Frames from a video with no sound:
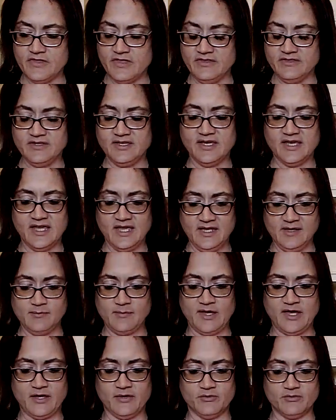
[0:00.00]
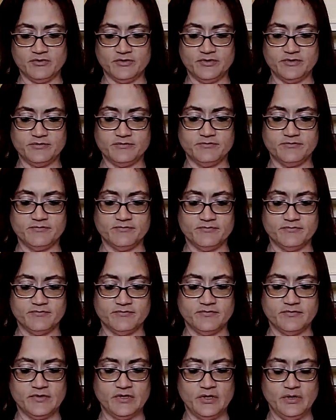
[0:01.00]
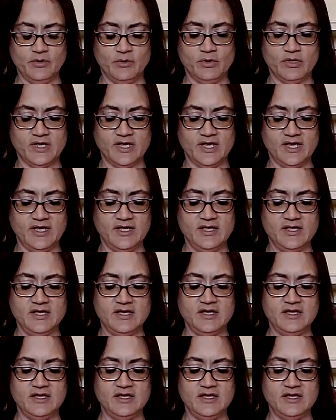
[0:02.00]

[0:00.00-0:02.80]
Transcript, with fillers: that came out. Okay,